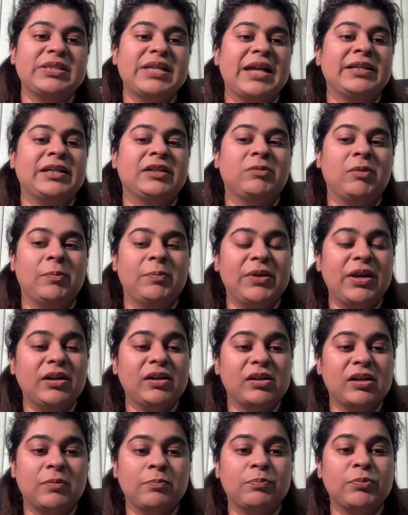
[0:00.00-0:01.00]
and it will be a
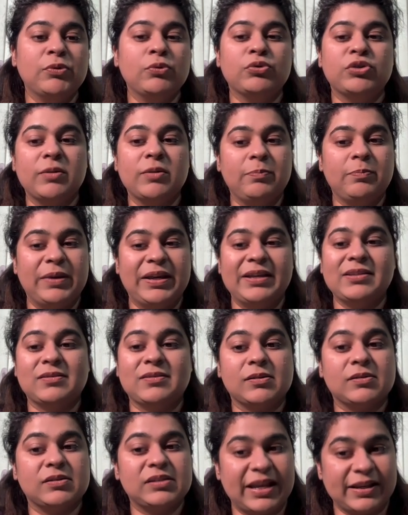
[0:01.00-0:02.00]
computer
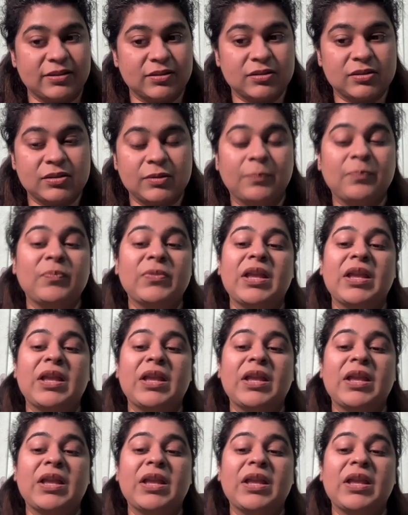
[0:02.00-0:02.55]
based test.